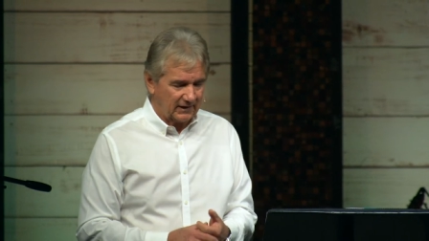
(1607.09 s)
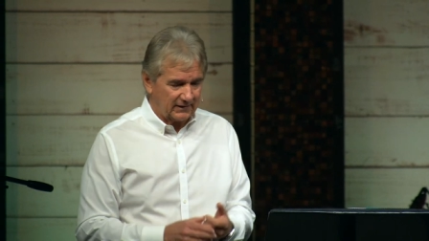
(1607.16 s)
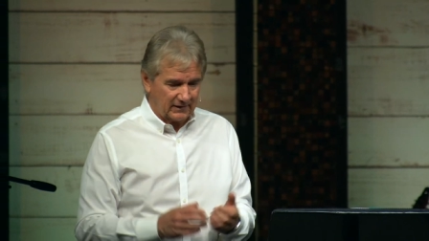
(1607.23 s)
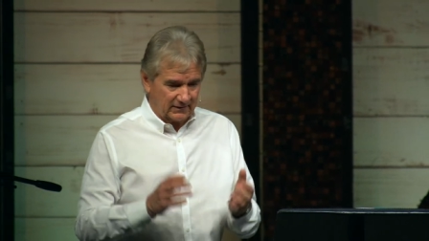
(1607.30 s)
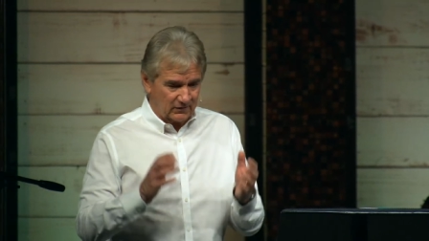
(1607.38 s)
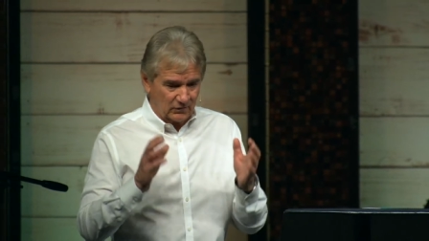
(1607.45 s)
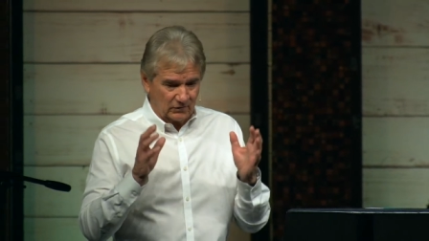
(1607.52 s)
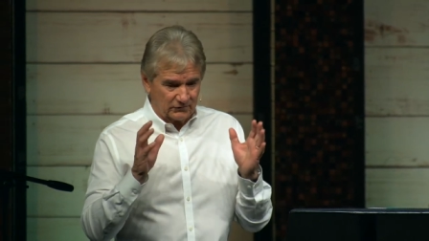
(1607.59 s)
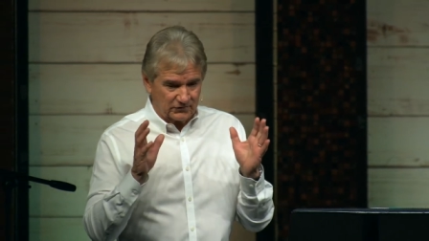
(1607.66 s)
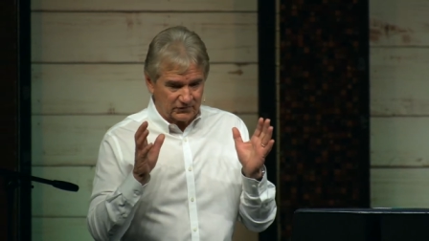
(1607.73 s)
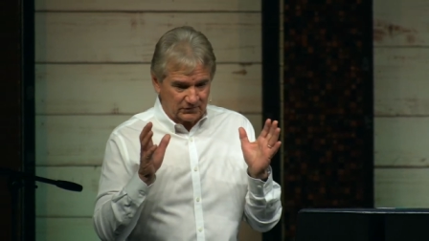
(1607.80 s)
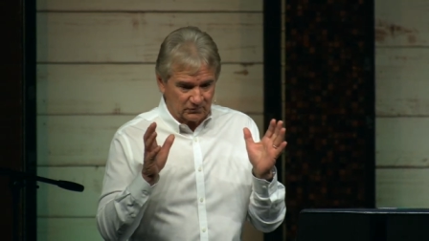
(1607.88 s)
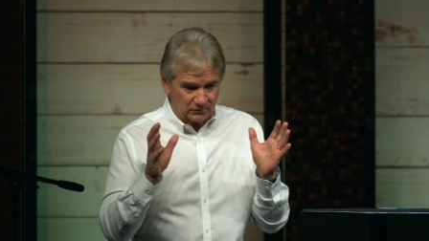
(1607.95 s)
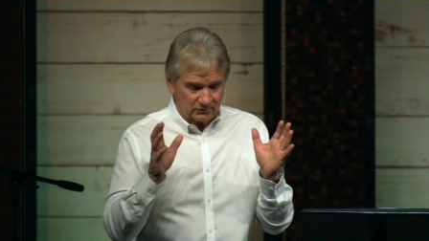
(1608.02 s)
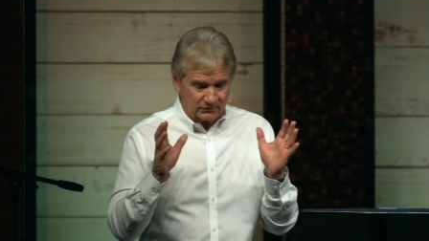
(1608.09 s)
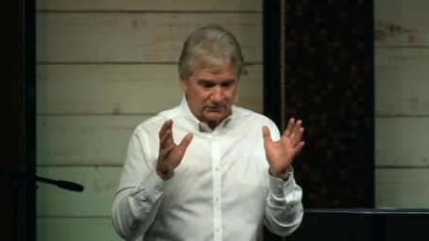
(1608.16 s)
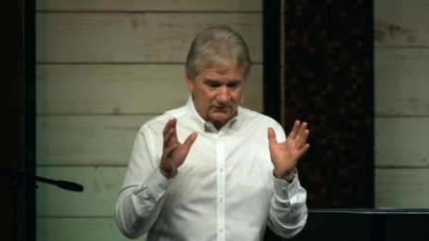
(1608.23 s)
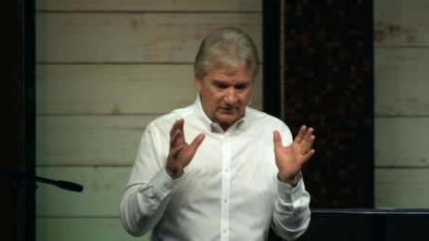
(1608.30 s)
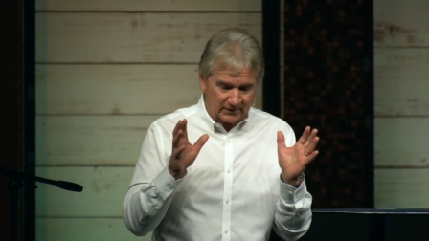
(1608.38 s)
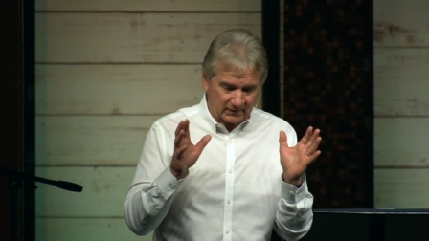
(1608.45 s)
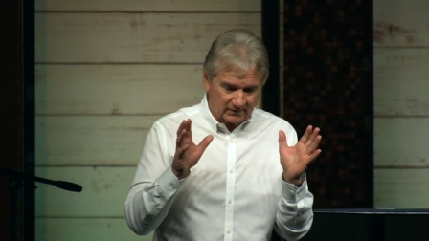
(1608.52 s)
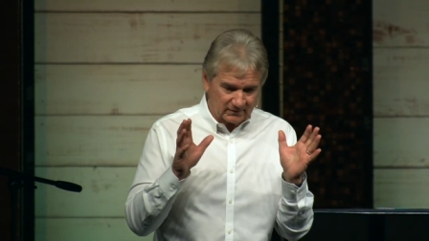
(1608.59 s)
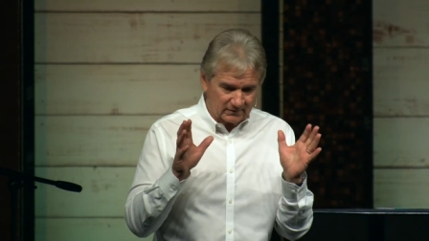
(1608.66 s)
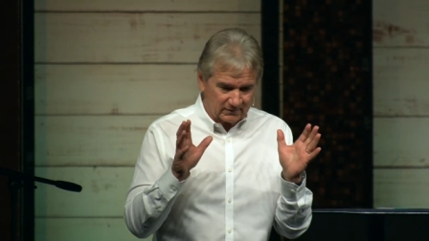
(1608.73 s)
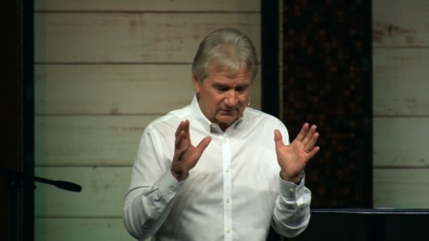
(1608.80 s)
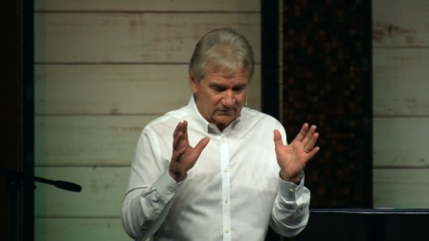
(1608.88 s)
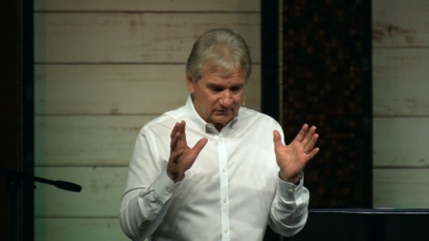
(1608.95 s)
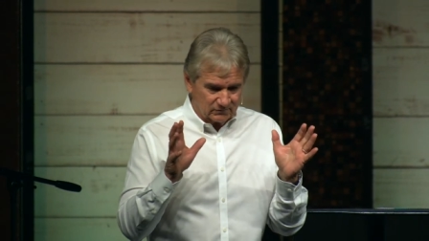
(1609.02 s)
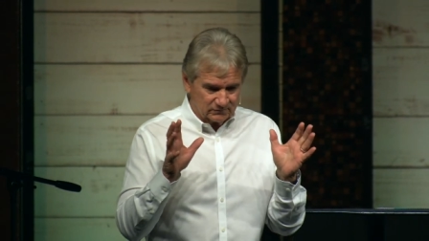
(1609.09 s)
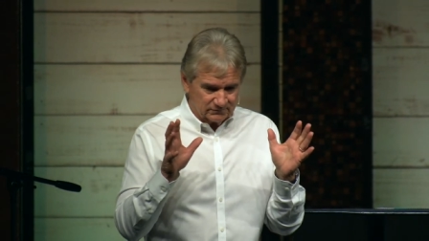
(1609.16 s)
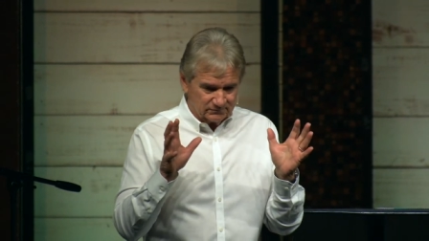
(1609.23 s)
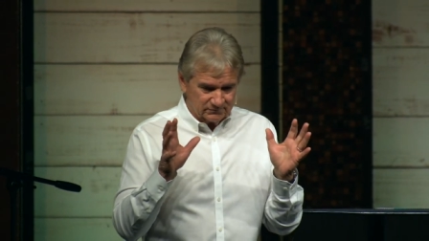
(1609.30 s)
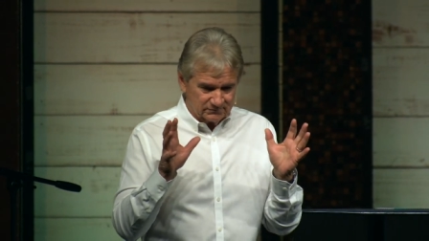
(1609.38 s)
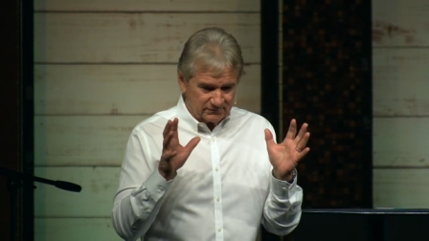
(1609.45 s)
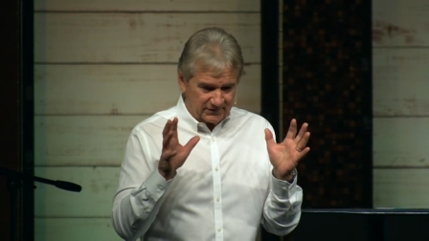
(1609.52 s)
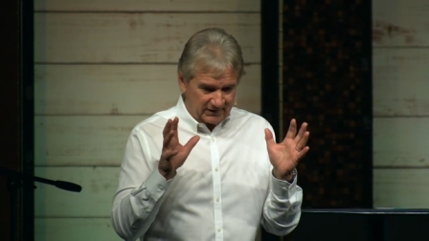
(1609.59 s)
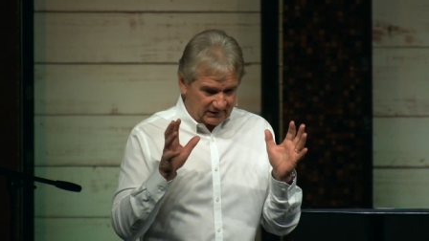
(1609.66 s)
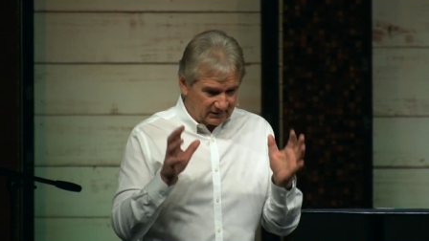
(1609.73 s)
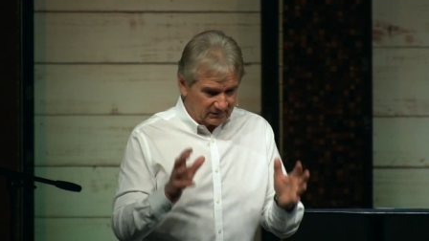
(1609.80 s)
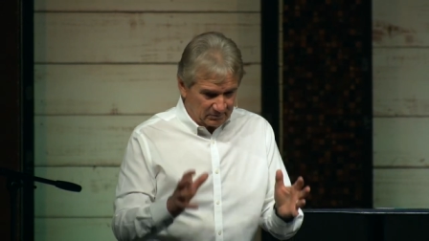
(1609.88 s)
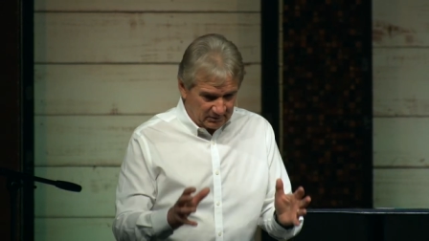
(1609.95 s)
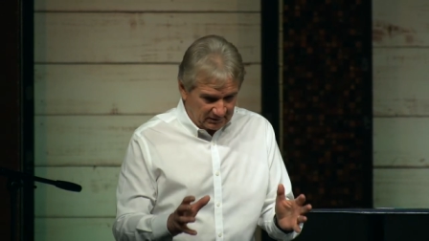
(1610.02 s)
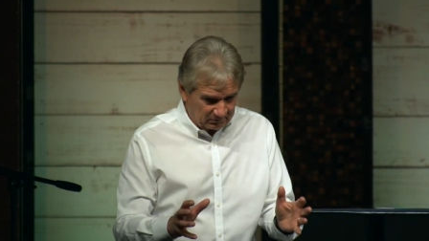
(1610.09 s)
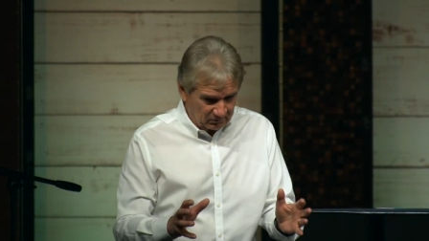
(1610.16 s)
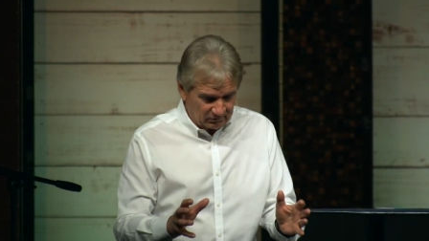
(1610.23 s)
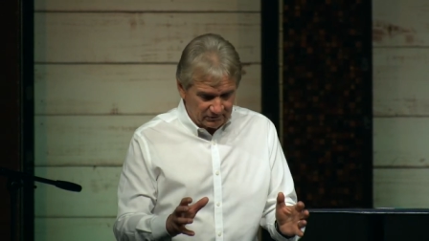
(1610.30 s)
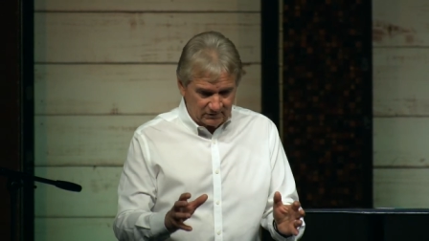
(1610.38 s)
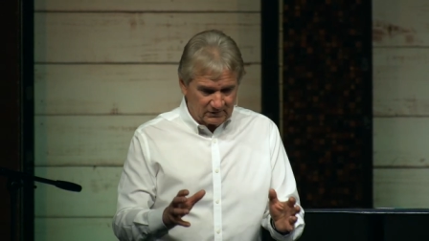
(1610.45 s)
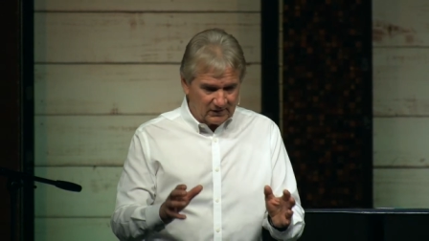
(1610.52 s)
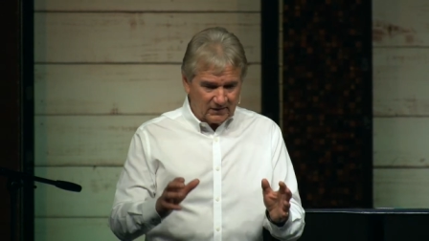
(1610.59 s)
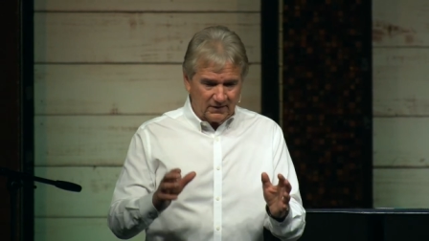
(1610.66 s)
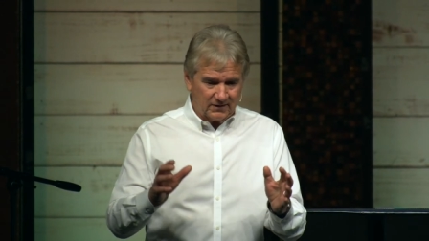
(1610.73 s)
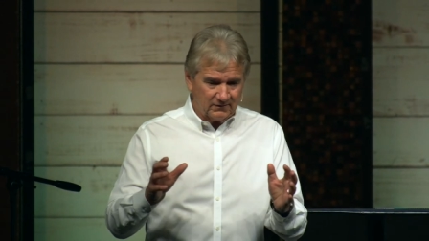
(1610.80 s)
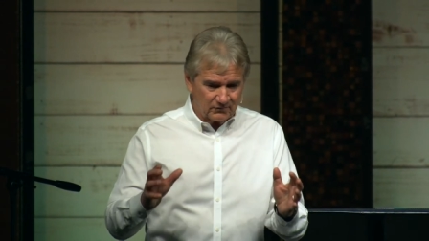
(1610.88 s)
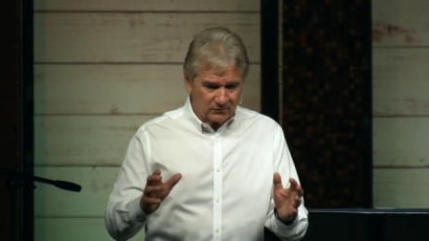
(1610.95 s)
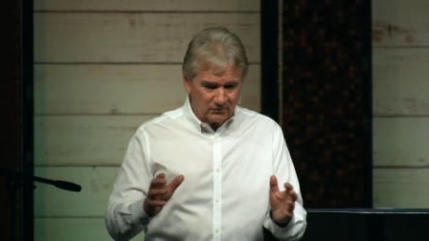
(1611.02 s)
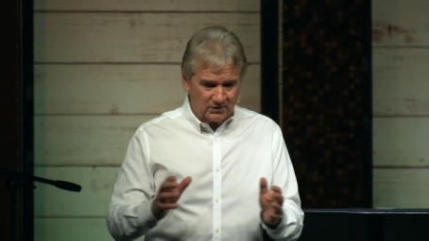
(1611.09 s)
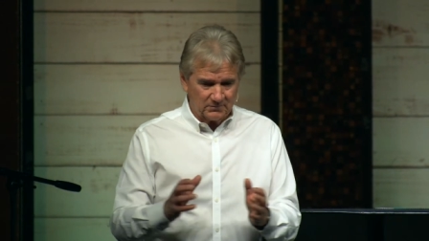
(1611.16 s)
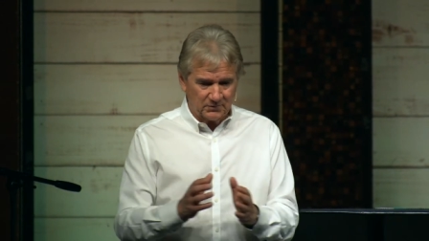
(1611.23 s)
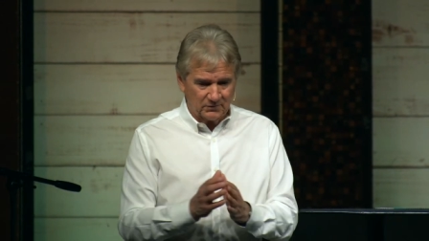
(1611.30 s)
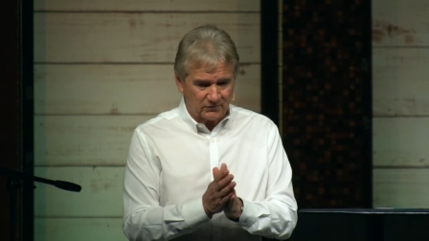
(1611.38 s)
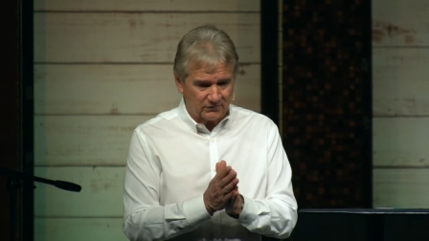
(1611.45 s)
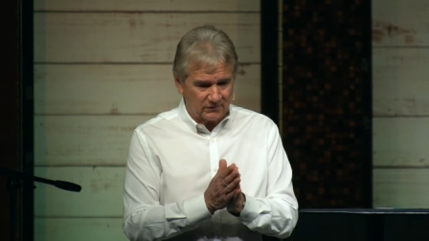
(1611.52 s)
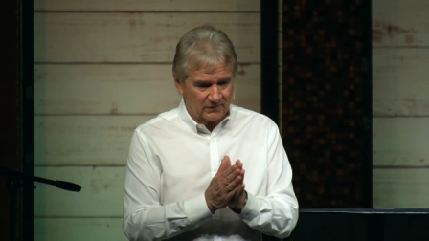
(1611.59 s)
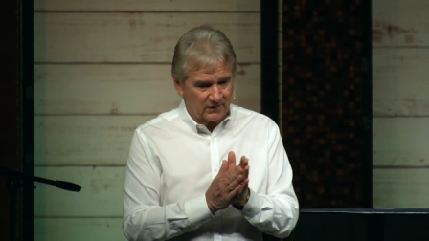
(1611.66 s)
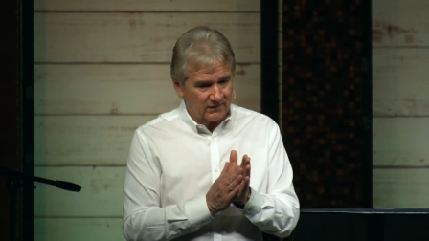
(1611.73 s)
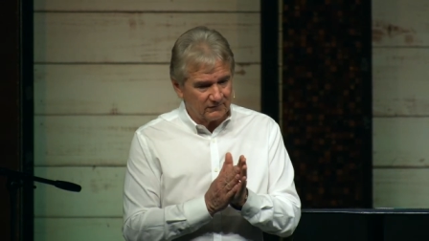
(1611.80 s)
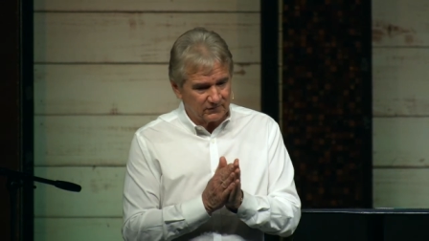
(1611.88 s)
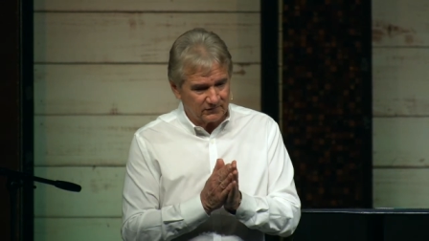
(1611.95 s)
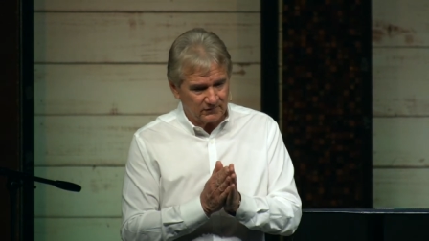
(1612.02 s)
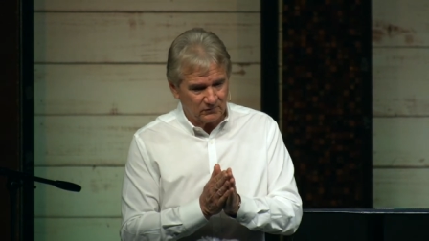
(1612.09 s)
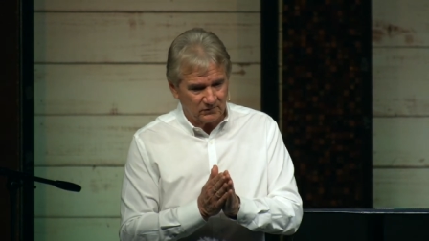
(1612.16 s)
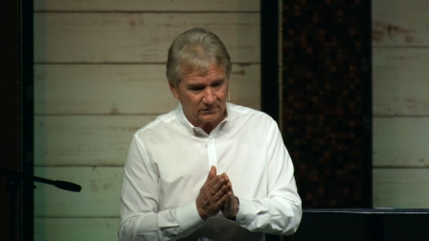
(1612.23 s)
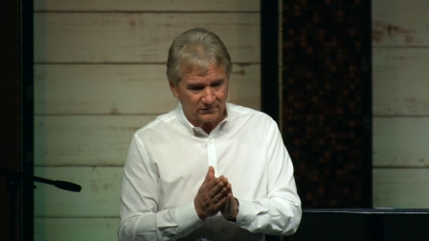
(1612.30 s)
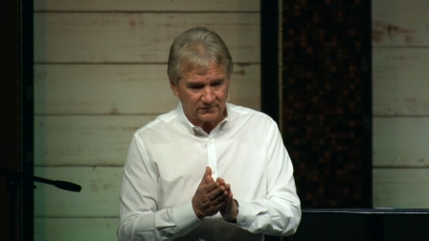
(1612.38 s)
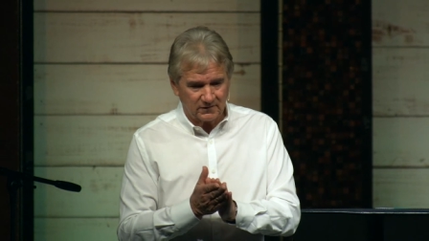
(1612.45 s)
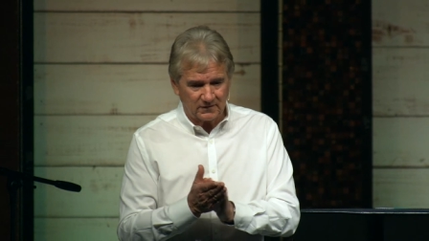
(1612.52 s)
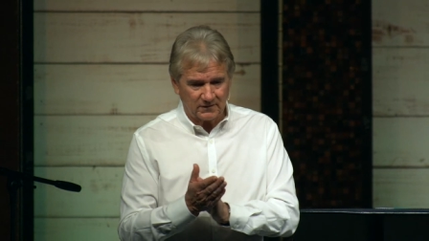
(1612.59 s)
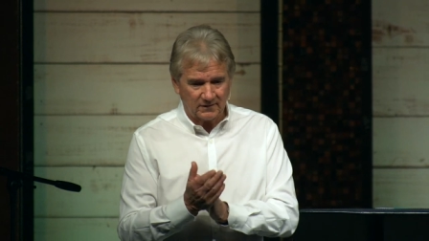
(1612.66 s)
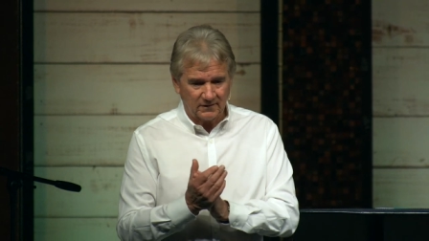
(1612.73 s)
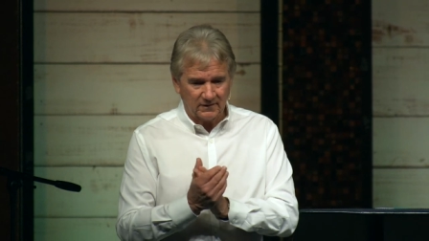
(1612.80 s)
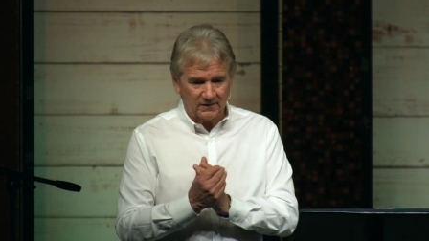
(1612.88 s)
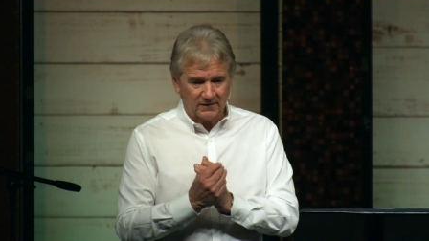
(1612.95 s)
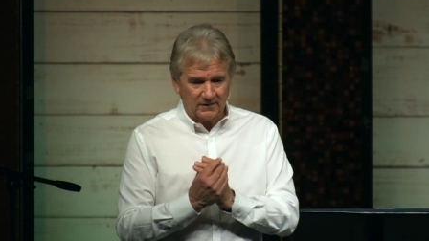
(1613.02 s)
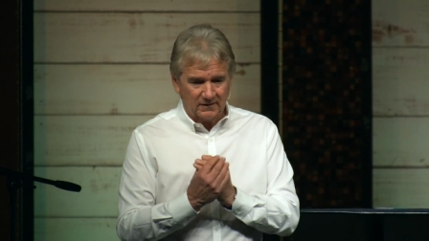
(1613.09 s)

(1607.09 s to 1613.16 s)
I didn't know if she was like, you know, thinking the baby was alive or what, but it was very obvious it was not.